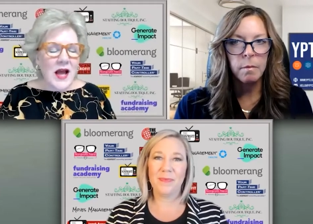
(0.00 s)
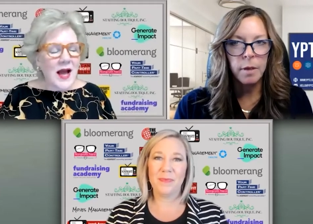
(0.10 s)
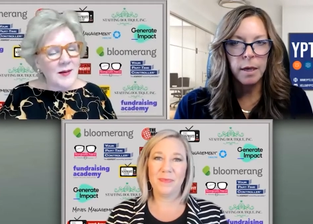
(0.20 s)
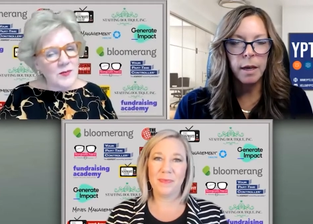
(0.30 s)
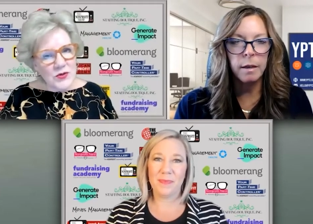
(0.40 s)

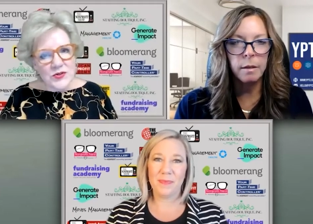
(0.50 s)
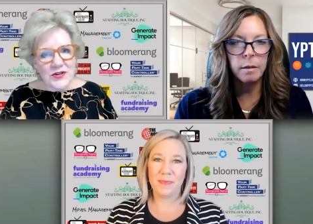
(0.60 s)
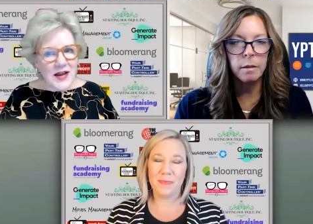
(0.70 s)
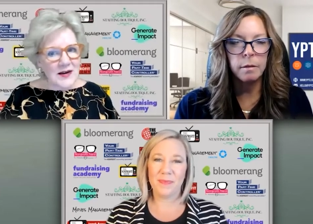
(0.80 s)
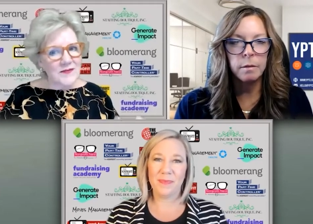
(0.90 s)
Speaker 1: I'm wondering
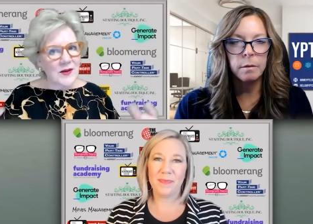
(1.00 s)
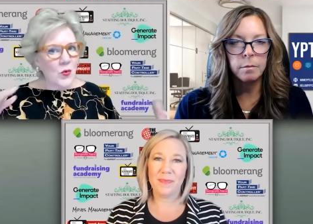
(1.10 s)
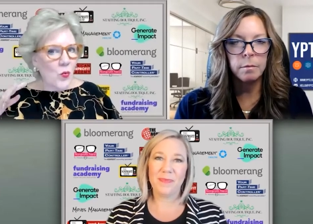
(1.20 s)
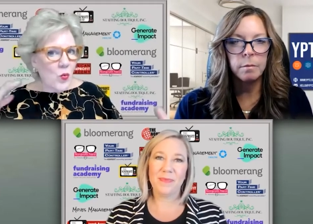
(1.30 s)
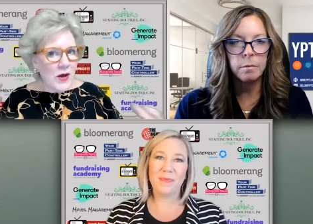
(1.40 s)
kind of like
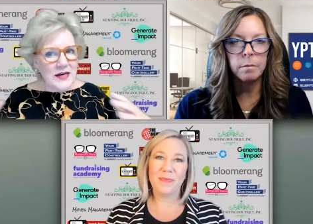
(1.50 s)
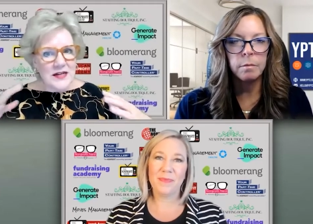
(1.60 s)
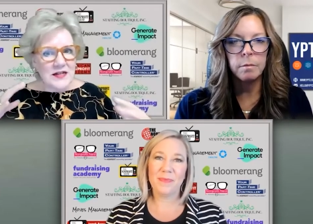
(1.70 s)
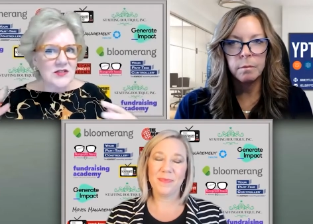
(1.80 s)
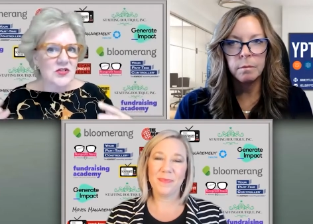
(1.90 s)
what it
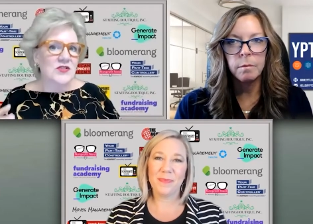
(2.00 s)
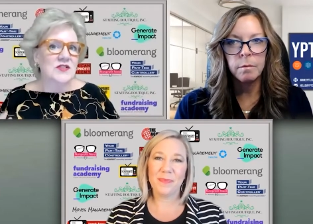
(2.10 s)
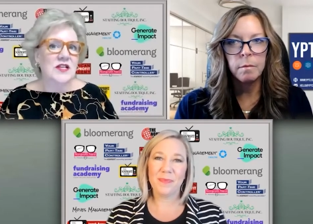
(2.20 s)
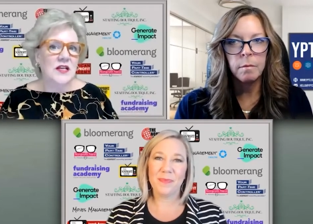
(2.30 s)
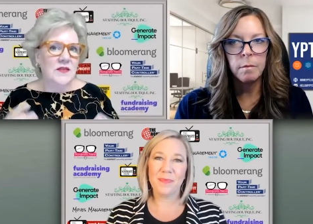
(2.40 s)
is you're
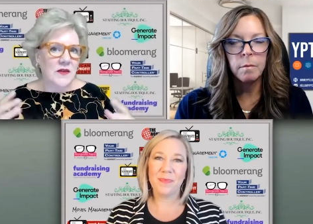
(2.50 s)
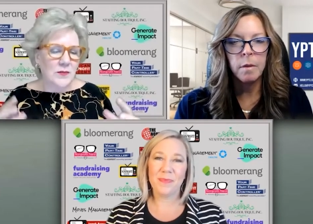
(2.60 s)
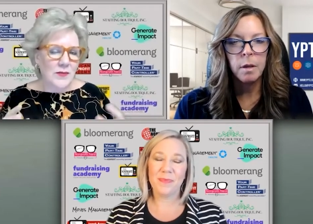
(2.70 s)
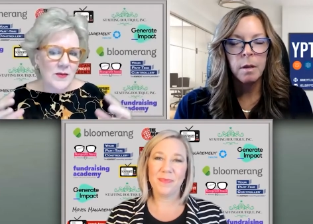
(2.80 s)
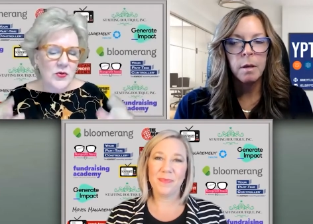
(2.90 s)
seeing that
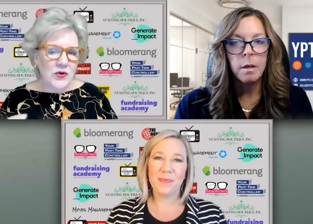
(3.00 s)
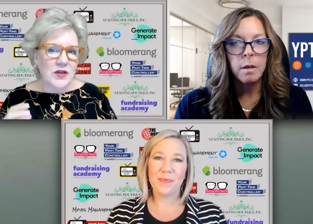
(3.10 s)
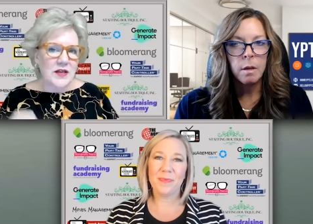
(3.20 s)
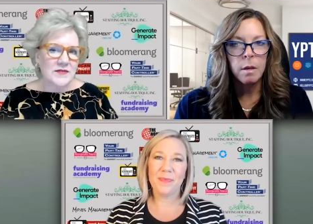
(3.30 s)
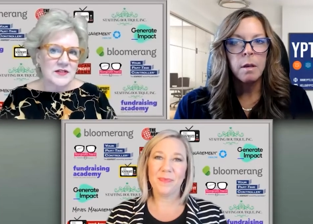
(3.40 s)
maybe you
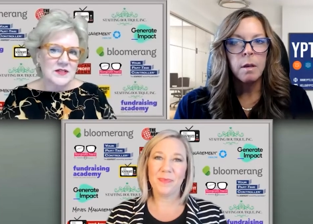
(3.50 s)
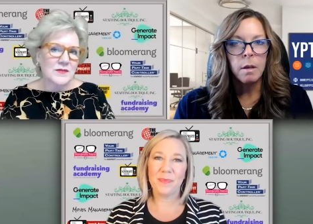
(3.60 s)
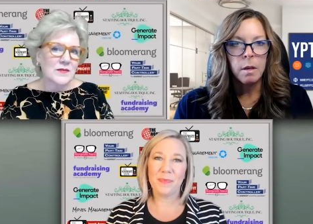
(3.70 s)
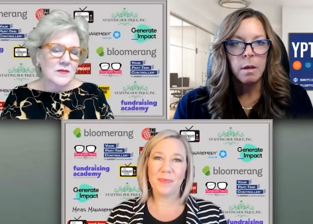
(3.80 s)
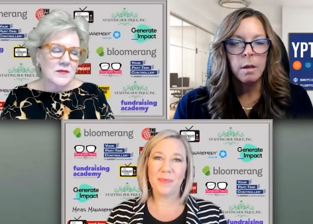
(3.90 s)
could give us
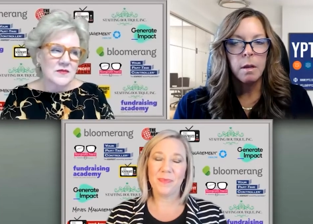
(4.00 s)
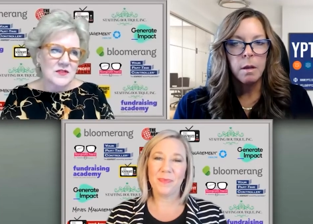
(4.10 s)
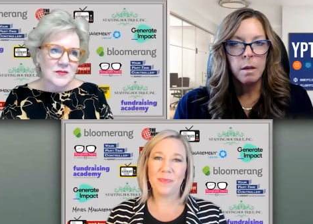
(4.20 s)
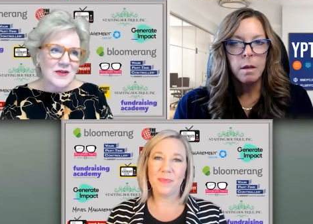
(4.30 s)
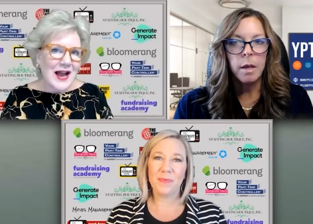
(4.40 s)
some
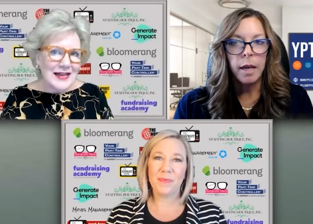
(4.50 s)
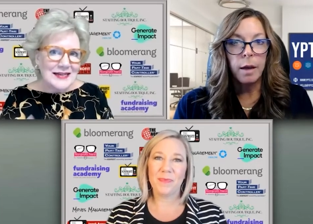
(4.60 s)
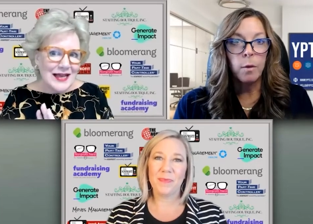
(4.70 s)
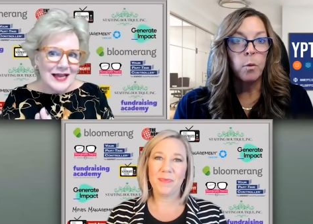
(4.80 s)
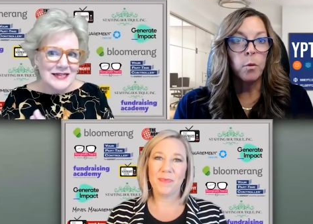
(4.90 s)

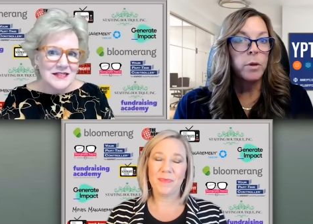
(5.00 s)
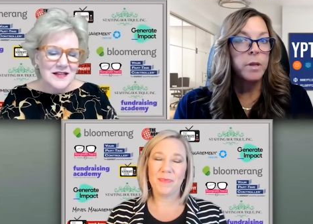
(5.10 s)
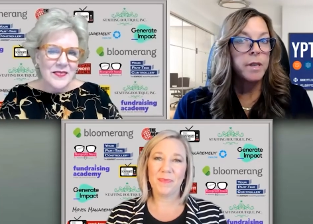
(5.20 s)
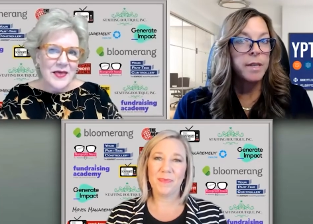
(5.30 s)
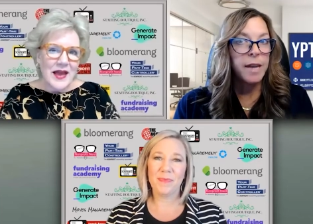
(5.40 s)
guidelines
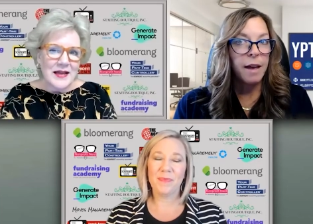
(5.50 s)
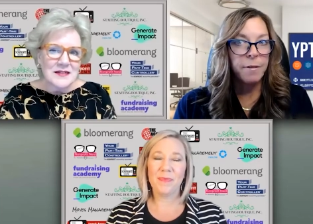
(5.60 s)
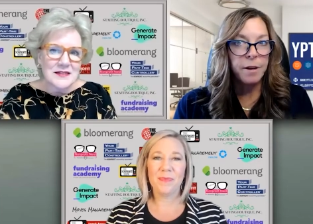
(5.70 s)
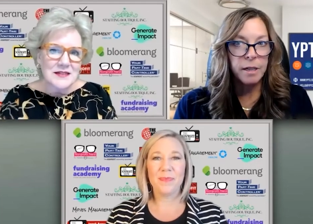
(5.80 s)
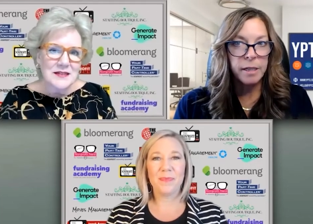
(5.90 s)
on that.
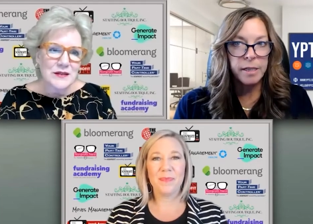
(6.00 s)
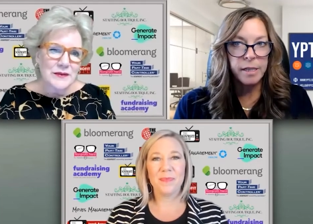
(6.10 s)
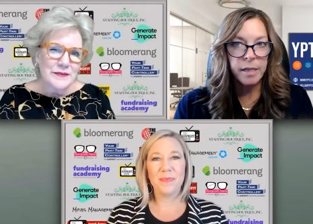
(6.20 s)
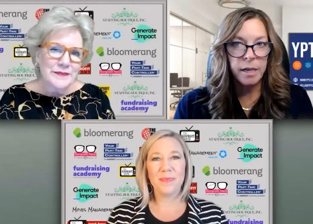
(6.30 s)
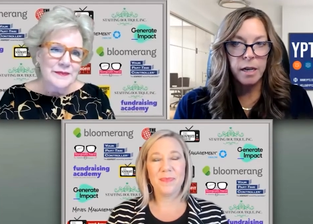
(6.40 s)
Speaker 2: Definitely
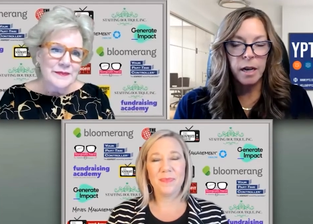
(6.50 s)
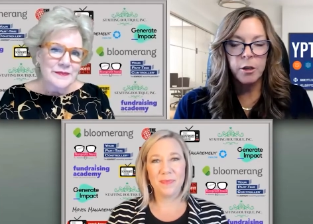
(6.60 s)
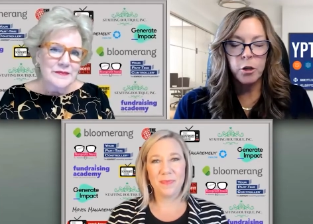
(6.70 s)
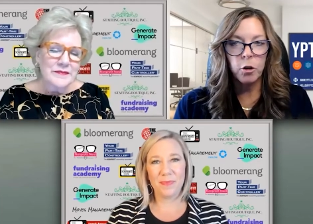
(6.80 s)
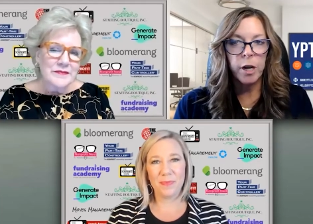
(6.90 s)
see a
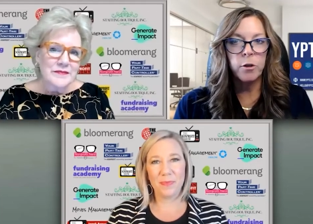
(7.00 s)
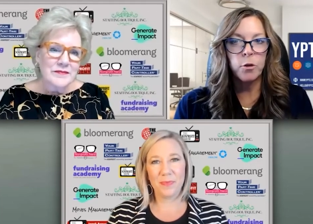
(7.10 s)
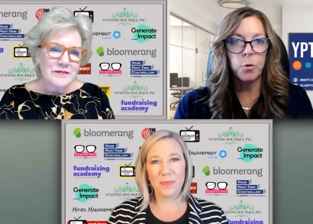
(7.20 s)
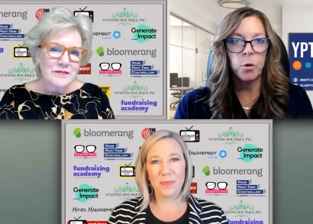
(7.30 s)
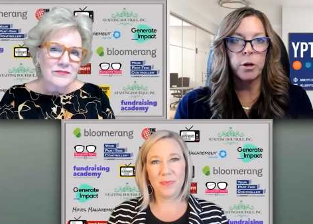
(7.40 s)
trend
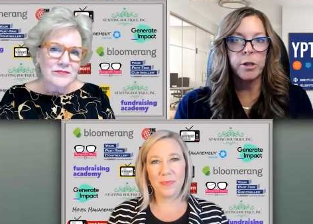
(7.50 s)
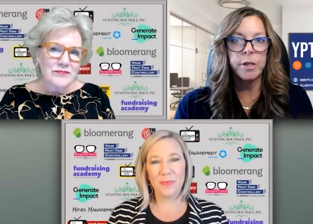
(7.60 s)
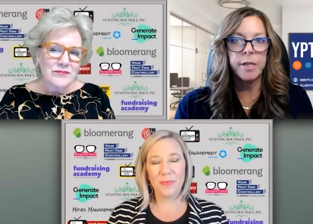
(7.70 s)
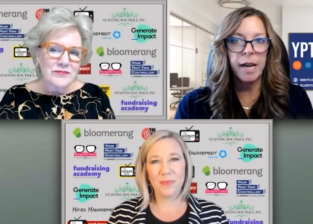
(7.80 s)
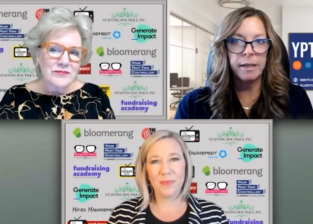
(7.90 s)

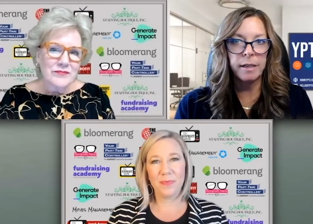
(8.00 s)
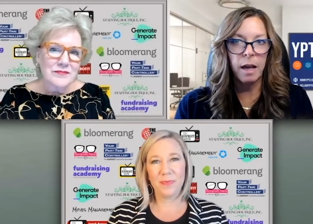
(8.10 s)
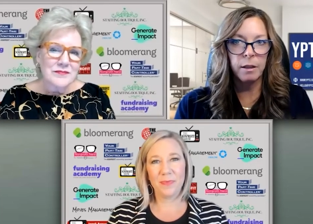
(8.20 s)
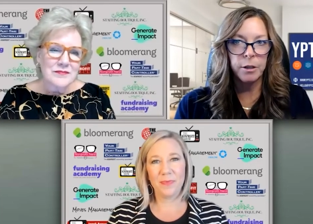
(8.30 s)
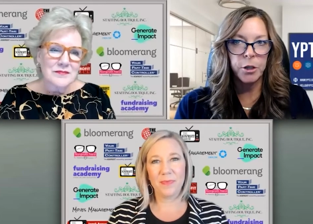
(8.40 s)
towards
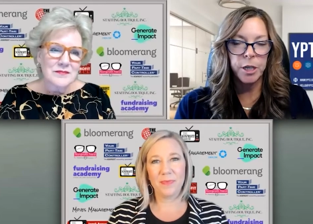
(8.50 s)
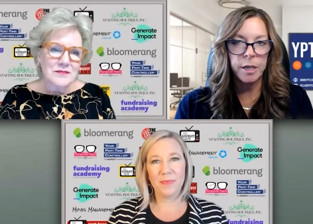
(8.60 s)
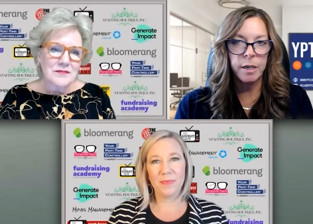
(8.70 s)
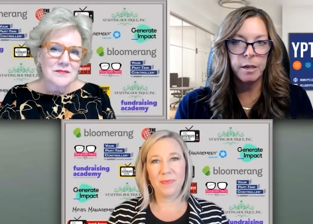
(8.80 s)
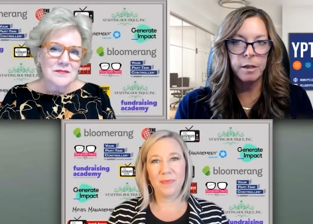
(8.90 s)

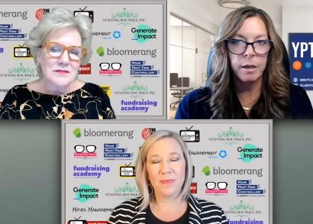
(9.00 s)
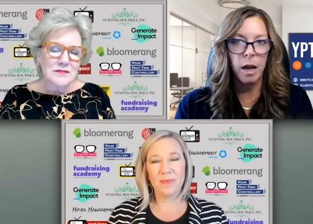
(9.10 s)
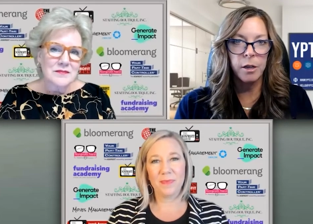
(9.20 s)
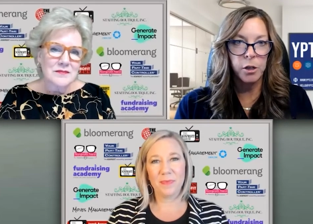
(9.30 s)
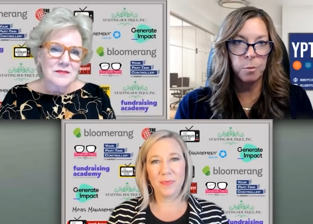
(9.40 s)
technology
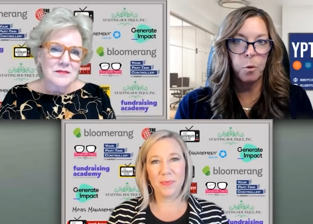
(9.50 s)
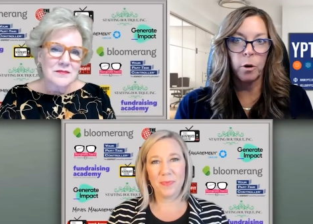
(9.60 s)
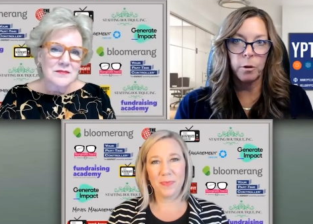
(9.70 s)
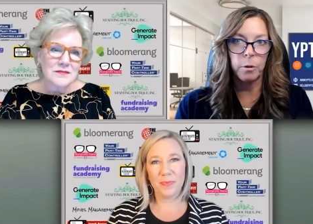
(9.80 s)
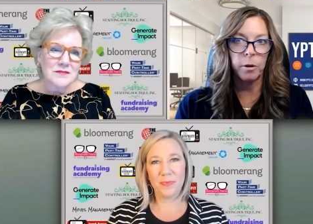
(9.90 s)

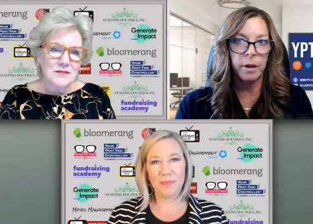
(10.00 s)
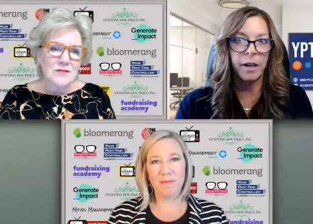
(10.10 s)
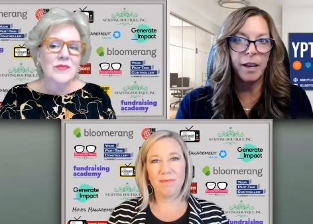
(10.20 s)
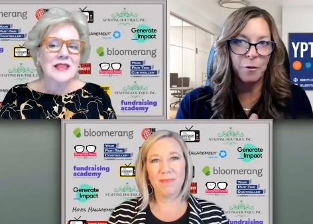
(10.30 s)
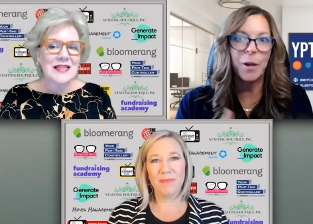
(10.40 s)
support or
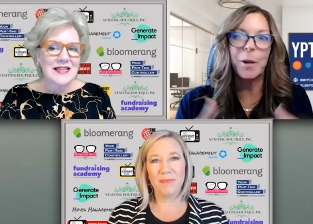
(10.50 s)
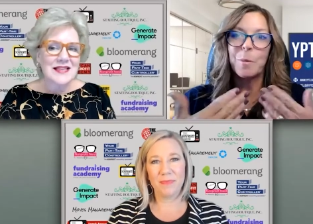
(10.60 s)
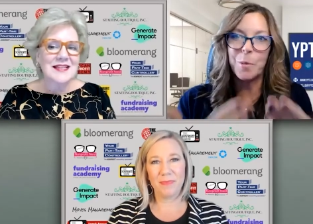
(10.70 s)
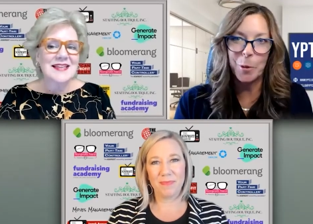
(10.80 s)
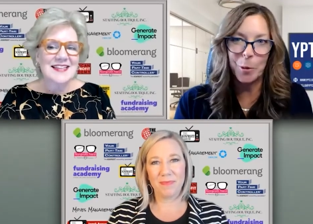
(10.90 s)
giving
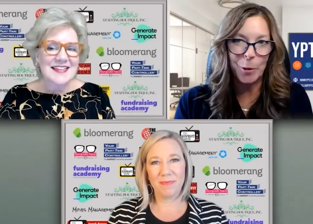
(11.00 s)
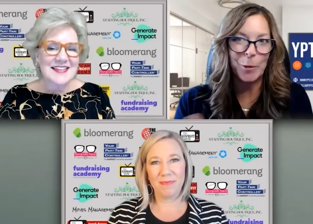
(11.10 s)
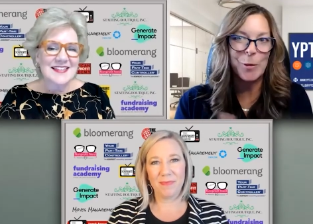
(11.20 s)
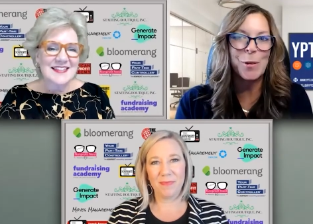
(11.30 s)
computers